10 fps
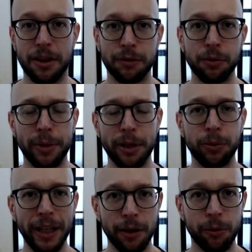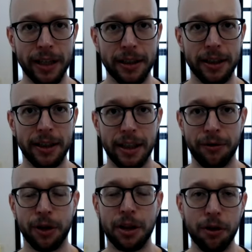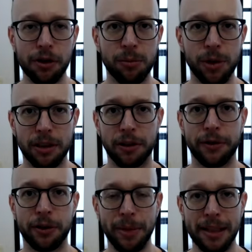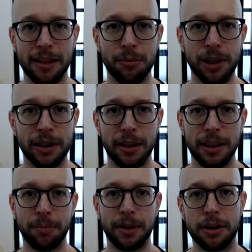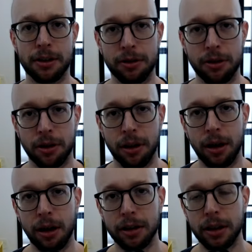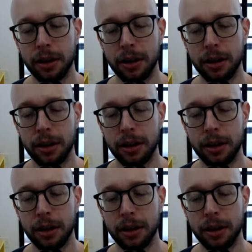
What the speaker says: because it would be really weird if you call someone or if you meet someone and the person is like,